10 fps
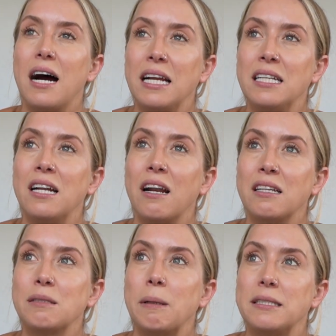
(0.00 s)
I did not
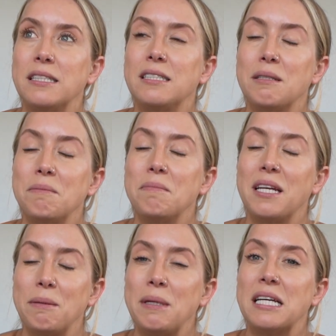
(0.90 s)
expect it to
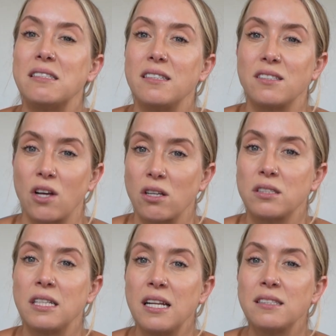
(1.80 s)
make me as
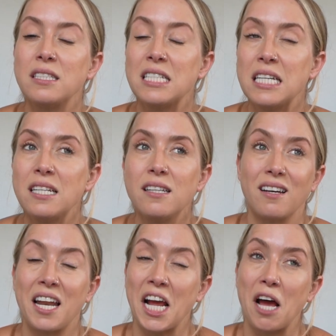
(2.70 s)
exhausted as it did.
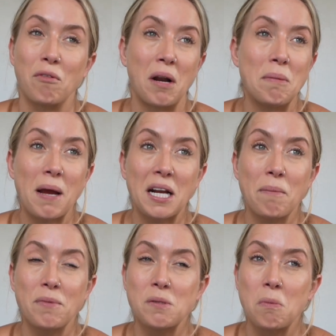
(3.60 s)
And I got right back
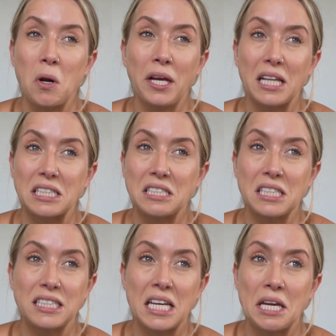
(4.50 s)
up this morning at like
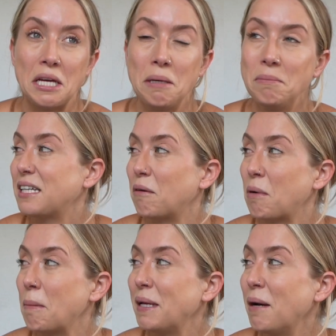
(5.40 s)
6 a.m. Got
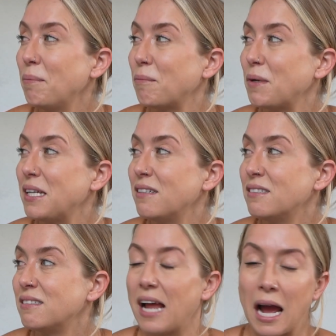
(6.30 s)
Remi up and we,
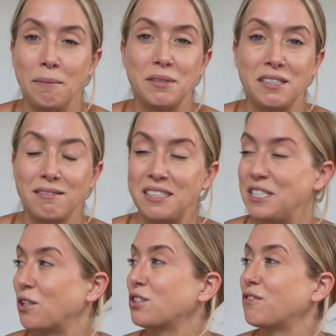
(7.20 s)
I'm
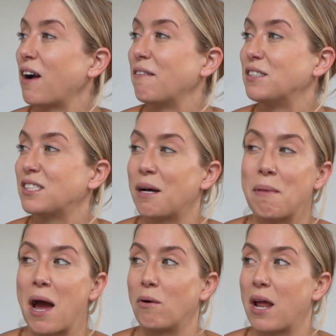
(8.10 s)
still surviving
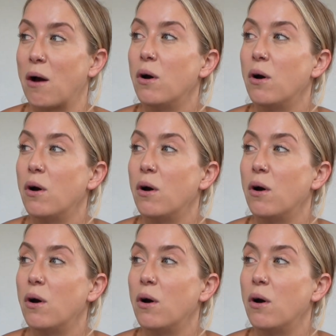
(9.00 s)
somehow now.